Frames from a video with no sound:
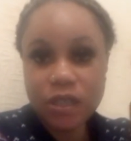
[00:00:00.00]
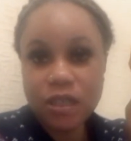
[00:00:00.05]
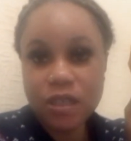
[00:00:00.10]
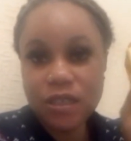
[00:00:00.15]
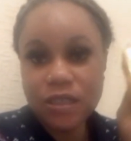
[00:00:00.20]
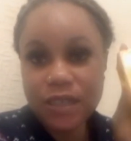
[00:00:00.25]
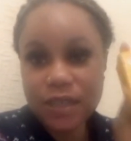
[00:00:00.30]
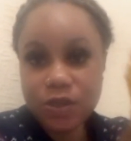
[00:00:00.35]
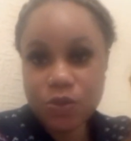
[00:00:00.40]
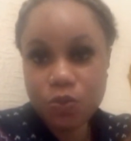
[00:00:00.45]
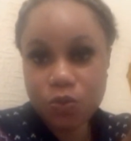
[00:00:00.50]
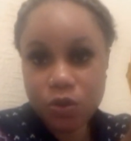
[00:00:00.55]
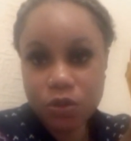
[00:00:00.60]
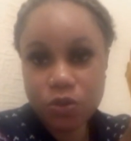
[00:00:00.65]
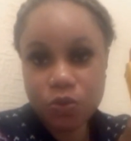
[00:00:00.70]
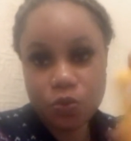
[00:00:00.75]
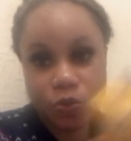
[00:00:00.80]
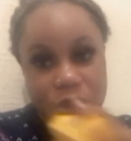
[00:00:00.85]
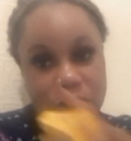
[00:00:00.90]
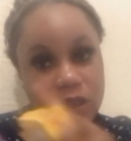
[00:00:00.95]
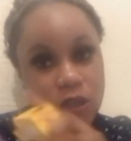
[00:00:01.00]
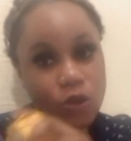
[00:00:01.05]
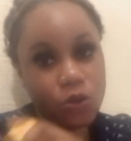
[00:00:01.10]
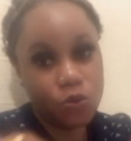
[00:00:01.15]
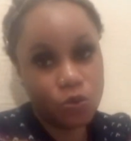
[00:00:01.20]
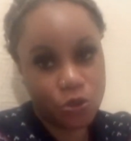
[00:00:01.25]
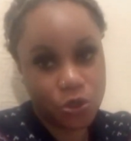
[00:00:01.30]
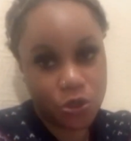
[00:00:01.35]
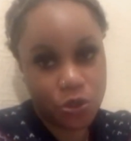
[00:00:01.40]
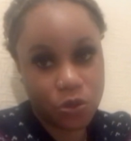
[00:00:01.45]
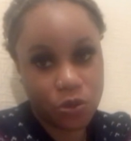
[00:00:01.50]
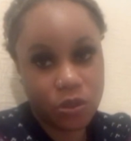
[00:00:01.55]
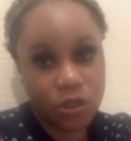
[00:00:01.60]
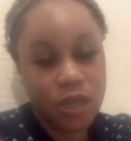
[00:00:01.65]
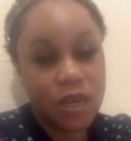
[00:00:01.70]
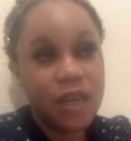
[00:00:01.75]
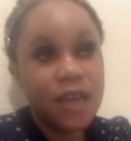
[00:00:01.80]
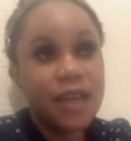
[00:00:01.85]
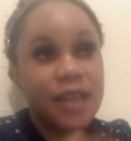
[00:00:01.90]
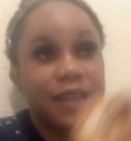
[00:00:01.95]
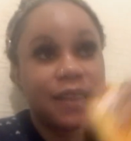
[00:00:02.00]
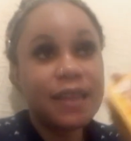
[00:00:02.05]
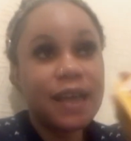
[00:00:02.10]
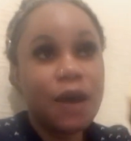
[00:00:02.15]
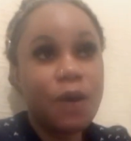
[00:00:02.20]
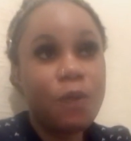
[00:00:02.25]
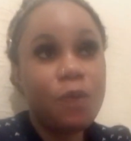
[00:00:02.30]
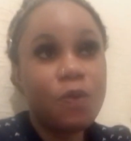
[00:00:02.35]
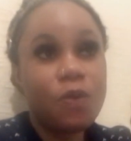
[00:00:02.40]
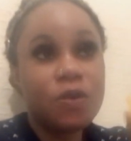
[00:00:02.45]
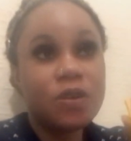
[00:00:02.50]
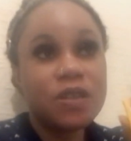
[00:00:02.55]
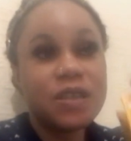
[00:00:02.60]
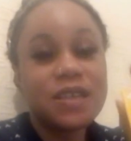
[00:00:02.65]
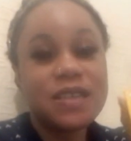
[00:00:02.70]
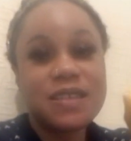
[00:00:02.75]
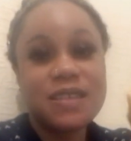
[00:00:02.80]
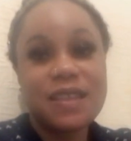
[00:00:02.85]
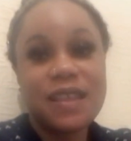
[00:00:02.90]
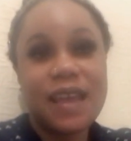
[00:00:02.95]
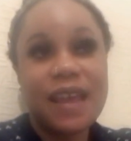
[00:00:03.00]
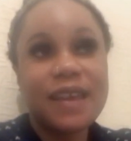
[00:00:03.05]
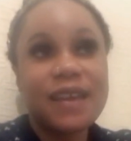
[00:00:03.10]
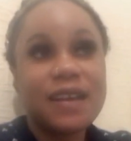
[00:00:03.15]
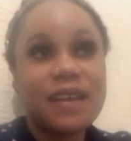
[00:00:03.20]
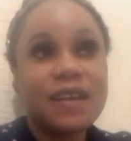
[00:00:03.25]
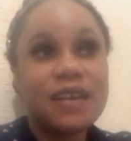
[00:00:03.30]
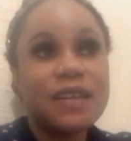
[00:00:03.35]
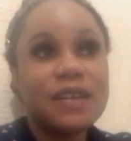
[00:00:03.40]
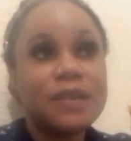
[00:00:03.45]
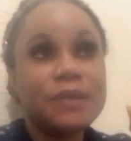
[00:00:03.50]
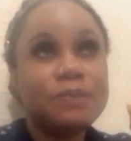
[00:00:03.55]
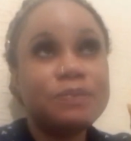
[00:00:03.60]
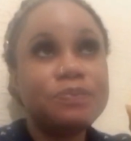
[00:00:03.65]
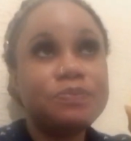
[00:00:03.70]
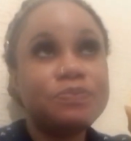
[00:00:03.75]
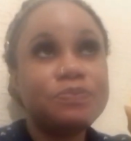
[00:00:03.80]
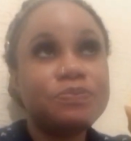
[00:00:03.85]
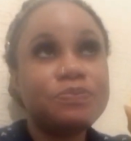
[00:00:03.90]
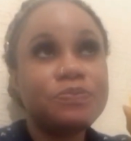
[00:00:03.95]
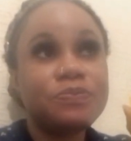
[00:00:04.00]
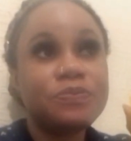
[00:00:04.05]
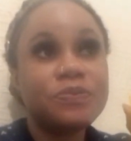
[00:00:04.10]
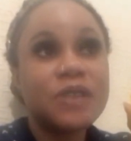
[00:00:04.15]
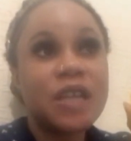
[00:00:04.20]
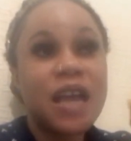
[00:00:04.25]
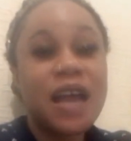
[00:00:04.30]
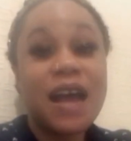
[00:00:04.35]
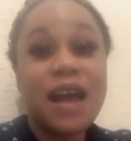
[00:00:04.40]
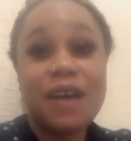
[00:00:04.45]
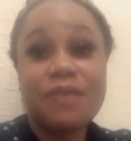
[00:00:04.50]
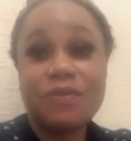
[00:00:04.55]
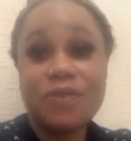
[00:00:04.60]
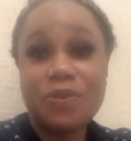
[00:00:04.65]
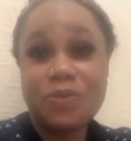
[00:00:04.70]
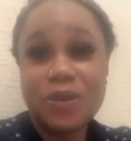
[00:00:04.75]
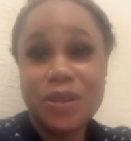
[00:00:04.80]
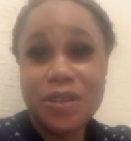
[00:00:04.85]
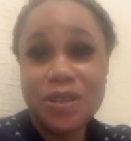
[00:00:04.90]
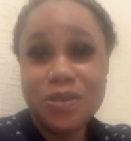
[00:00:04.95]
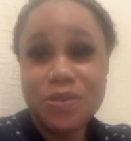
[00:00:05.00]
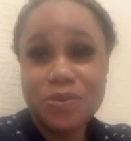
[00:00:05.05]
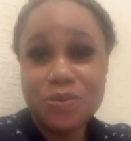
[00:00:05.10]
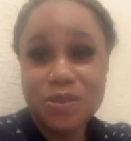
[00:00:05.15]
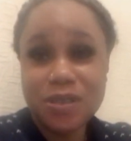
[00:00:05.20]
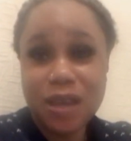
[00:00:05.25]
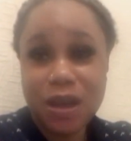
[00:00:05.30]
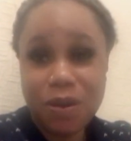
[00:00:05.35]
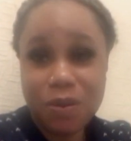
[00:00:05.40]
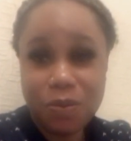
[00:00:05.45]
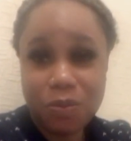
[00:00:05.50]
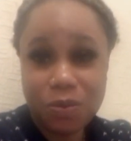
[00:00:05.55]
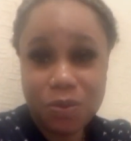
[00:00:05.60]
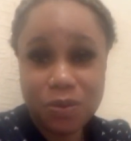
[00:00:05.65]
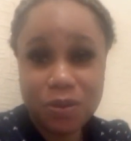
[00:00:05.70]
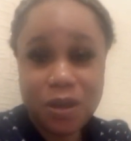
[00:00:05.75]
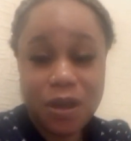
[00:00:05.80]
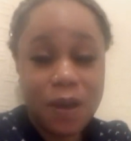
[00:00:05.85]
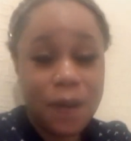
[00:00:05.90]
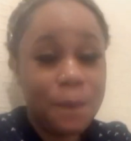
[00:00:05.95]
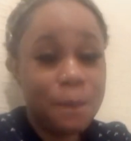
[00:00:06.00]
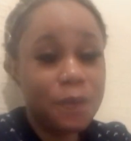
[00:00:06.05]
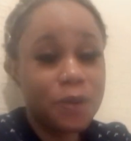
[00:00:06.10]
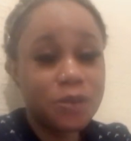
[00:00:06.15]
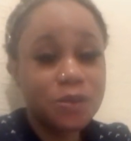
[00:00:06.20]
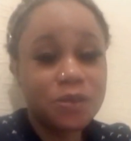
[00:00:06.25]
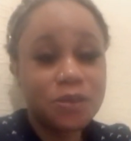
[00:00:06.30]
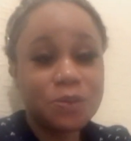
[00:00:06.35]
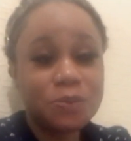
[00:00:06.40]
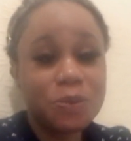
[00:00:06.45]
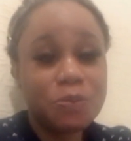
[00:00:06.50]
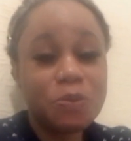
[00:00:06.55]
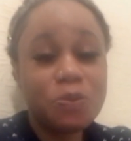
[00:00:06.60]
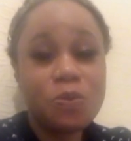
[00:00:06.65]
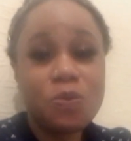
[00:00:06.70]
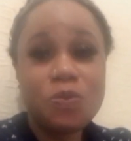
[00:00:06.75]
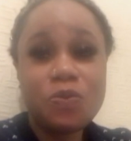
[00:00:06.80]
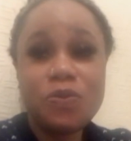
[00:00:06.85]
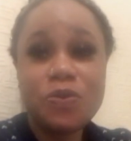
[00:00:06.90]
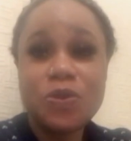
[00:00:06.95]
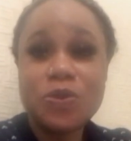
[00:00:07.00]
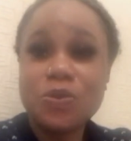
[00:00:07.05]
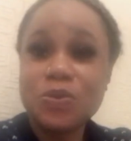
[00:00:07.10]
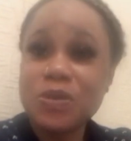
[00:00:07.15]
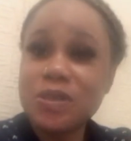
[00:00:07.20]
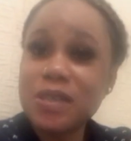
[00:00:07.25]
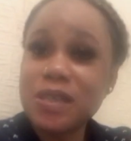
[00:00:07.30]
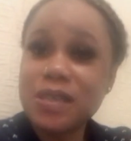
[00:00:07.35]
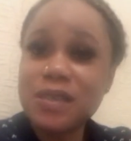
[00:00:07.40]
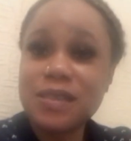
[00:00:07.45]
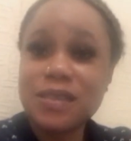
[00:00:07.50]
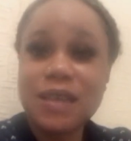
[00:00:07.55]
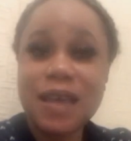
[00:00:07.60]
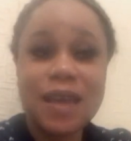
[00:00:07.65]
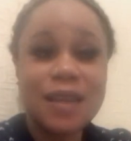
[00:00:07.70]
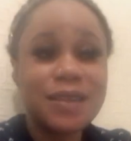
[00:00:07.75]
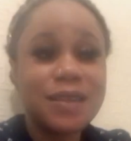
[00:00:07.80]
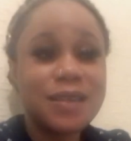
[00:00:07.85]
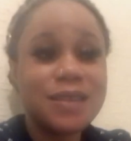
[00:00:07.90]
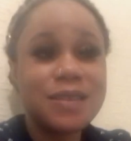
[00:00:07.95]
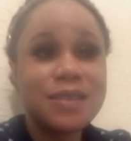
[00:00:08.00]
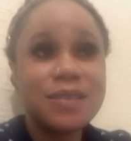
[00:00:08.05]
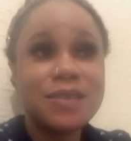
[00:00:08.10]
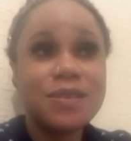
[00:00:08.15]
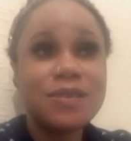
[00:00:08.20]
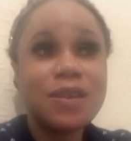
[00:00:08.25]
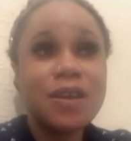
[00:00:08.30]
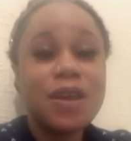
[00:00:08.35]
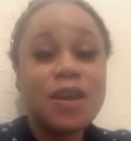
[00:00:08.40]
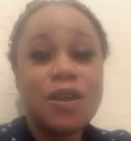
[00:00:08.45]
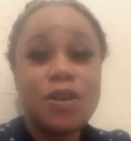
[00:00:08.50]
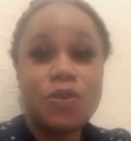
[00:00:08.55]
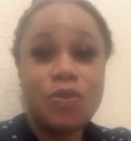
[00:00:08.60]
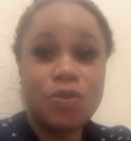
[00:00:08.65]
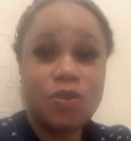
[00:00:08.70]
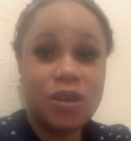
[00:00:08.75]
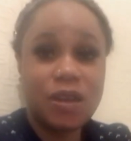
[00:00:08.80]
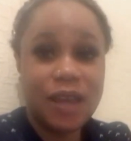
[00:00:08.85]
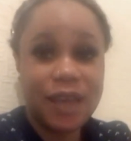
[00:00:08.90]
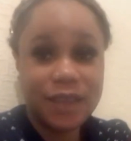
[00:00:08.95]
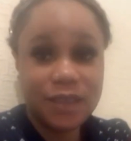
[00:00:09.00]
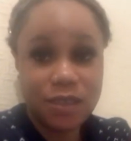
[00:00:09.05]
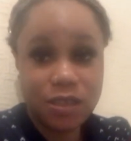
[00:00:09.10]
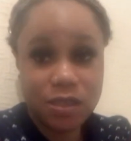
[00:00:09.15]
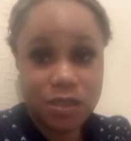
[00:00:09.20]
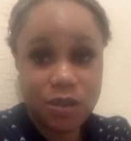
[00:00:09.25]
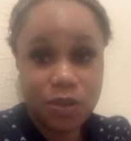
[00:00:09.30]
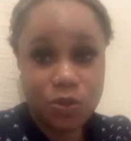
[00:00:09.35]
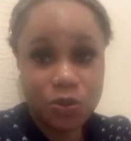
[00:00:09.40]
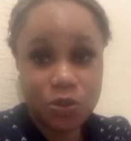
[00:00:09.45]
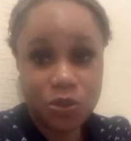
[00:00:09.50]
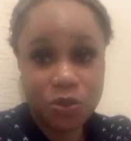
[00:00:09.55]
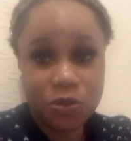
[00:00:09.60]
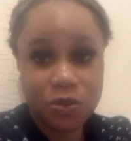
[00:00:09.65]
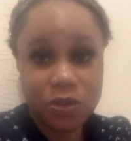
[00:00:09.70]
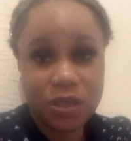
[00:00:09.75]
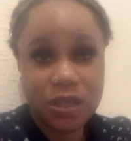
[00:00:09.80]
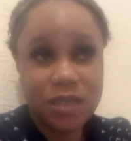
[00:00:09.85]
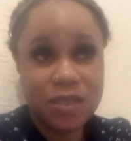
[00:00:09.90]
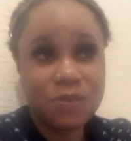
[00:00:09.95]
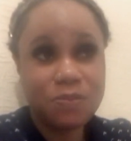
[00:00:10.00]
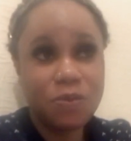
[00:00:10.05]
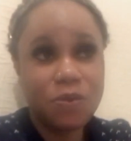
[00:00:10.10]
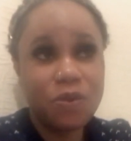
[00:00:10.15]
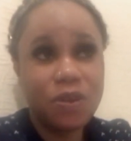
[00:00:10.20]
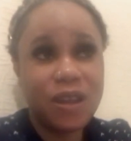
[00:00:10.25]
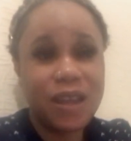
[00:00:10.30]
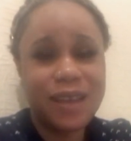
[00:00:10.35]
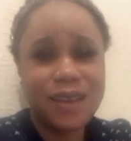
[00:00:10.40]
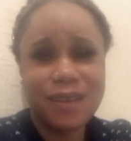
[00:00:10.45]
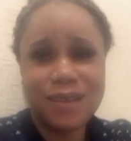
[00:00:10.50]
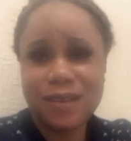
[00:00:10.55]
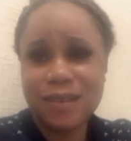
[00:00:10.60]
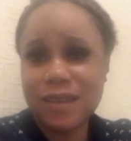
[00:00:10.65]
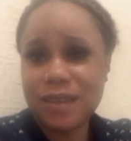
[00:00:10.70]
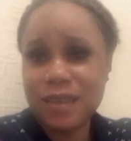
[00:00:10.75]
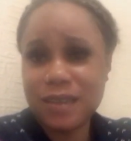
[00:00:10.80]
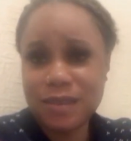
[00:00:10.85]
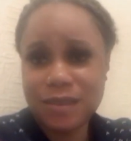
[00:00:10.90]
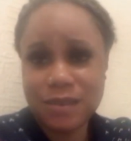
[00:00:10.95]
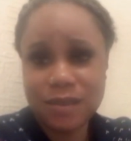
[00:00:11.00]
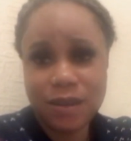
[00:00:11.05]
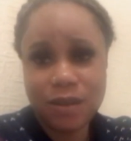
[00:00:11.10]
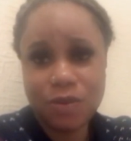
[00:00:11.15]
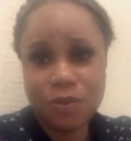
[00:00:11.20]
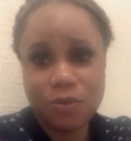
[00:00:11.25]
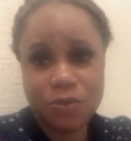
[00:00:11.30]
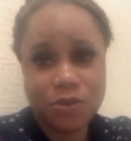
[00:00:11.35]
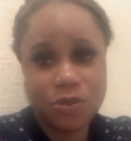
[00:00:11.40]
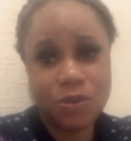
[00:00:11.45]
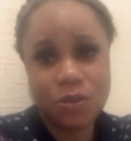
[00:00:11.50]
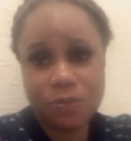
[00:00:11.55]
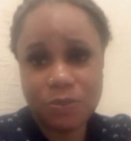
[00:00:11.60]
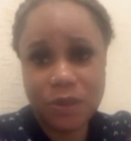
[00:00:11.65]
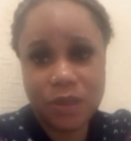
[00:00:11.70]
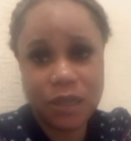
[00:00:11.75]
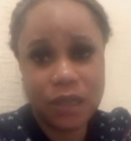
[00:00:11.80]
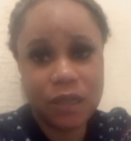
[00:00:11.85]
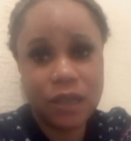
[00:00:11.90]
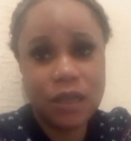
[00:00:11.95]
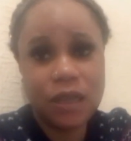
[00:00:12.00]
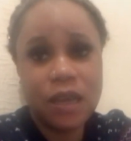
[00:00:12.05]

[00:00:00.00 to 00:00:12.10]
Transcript: this one with the lotion that one is like um I've not really used that one but some people who use this said is not like this lotion it's more like a cleanser or something